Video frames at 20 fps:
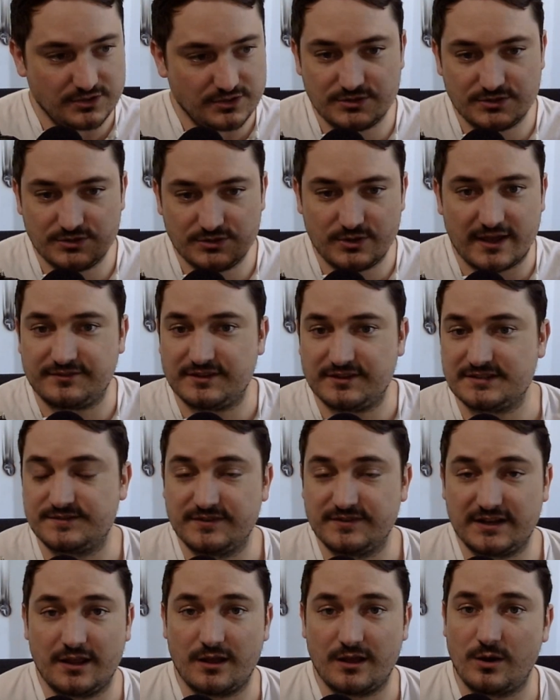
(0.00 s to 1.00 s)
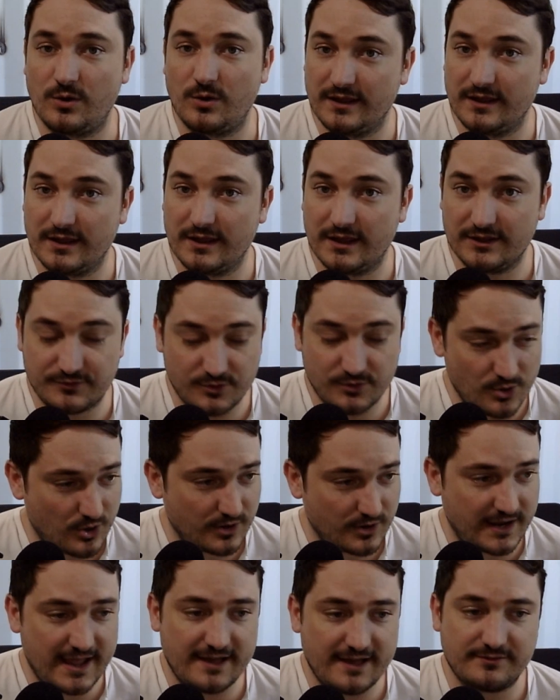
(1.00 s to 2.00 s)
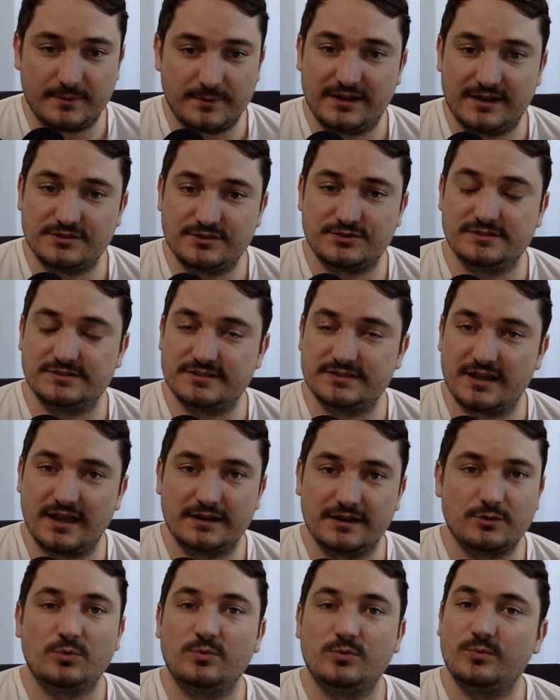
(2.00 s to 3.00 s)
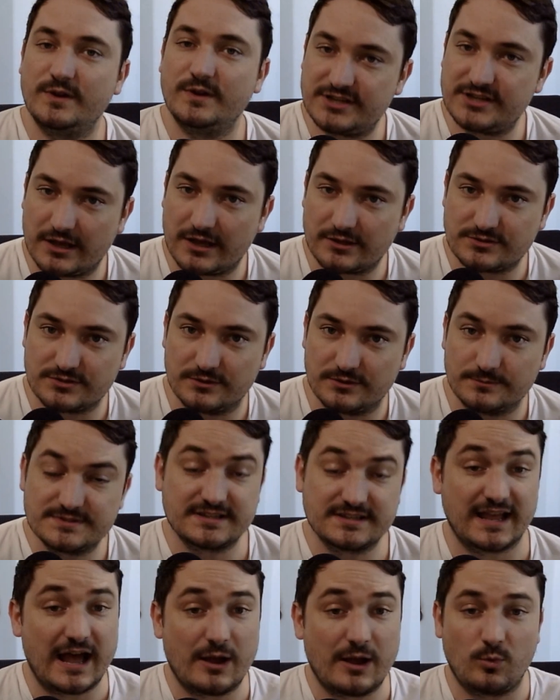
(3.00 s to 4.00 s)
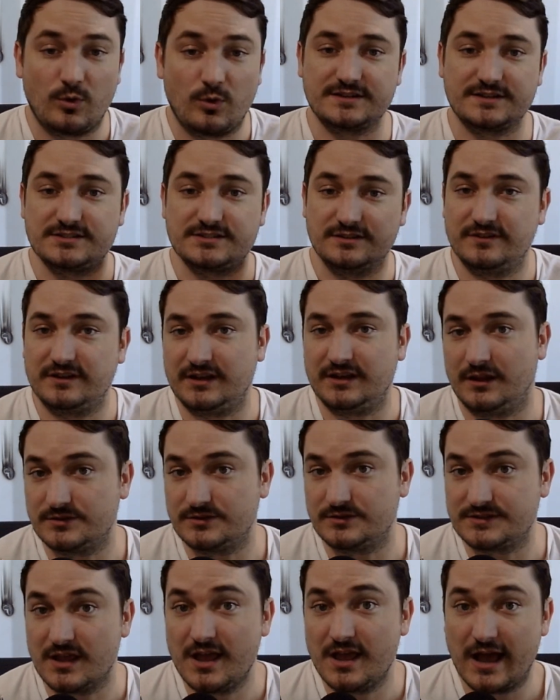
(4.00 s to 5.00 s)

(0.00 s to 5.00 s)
You have this video. If you already have a manager assigned, reach out to them. Say, I watch the videos.